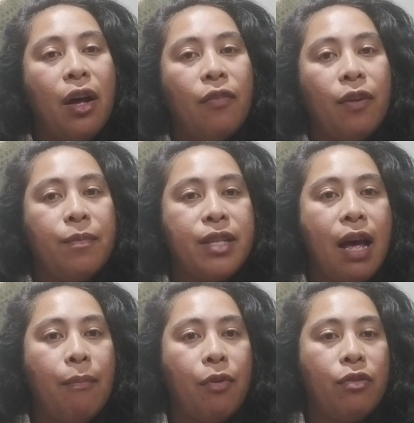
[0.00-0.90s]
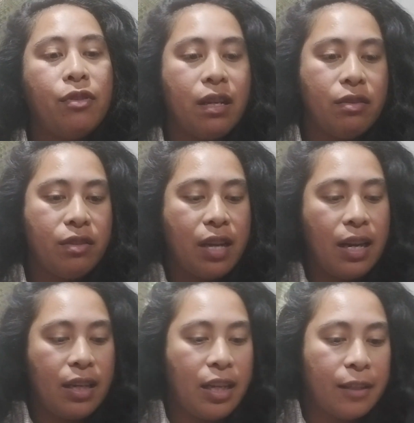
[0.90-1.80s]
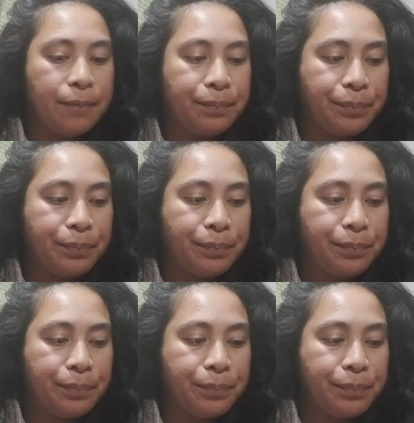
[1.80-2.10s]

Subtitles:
from Samoa to Australia.